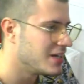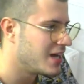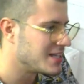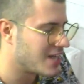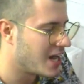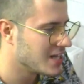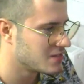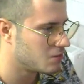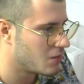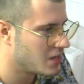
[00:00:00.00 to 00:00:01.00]
a tons
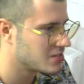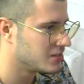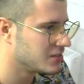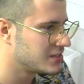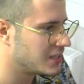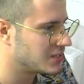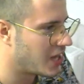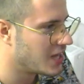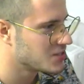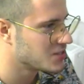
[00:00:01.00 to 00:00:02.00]
of muscles, a
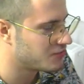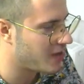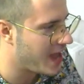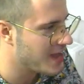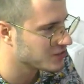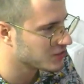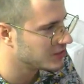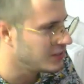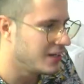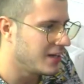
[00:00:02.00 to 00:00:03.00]
tons of anger.